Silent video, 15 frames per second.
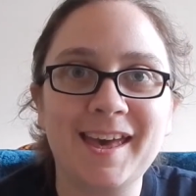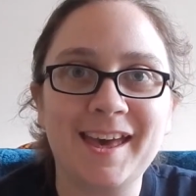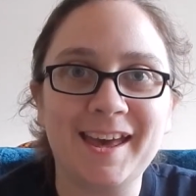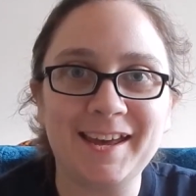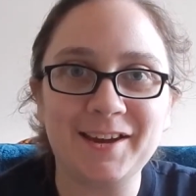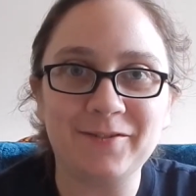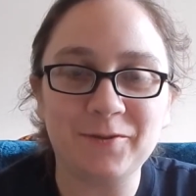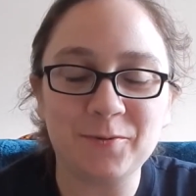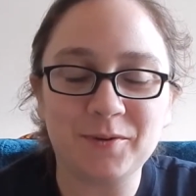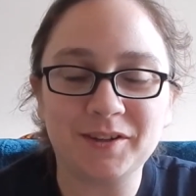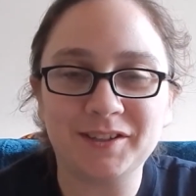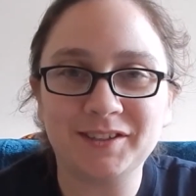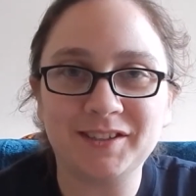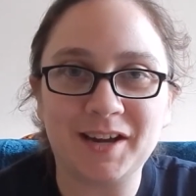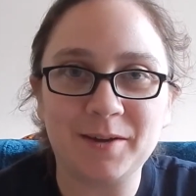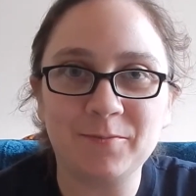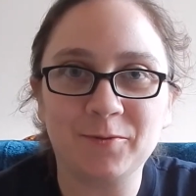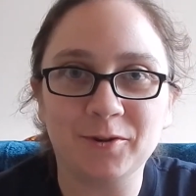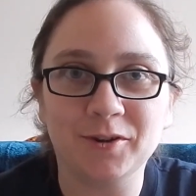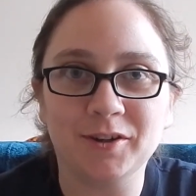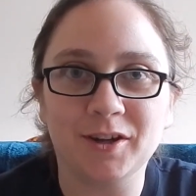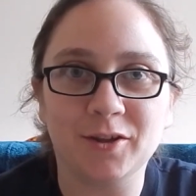everyone, time
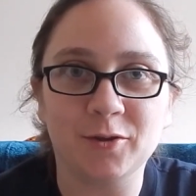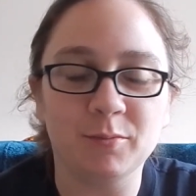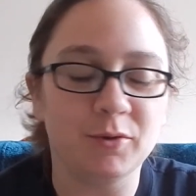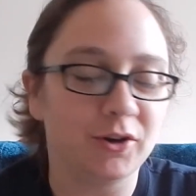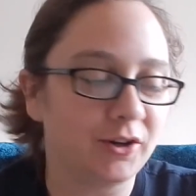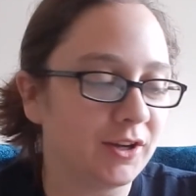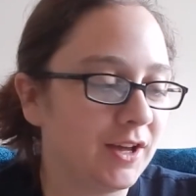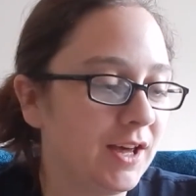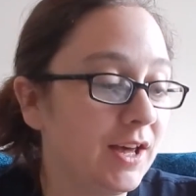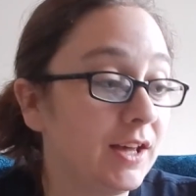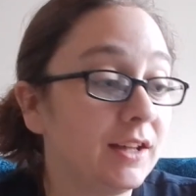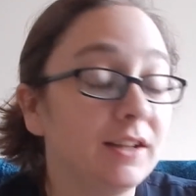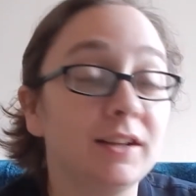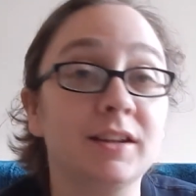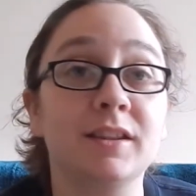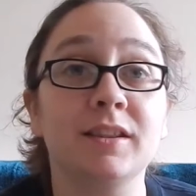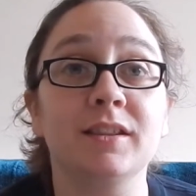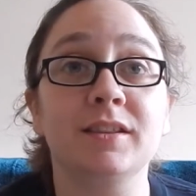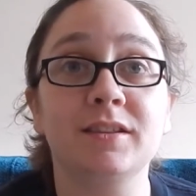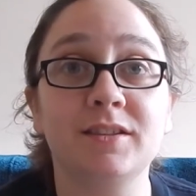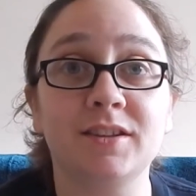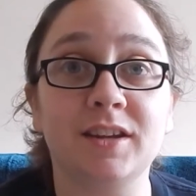for another book.
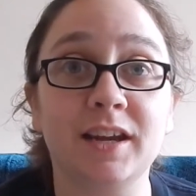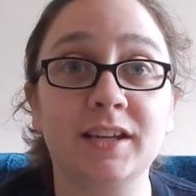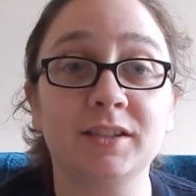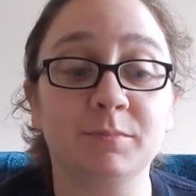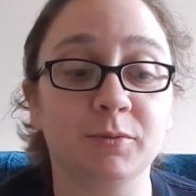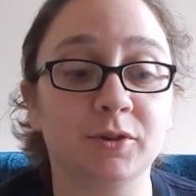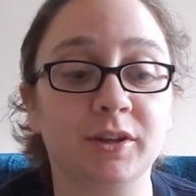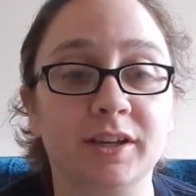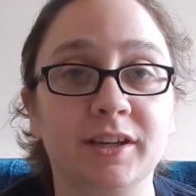Today's book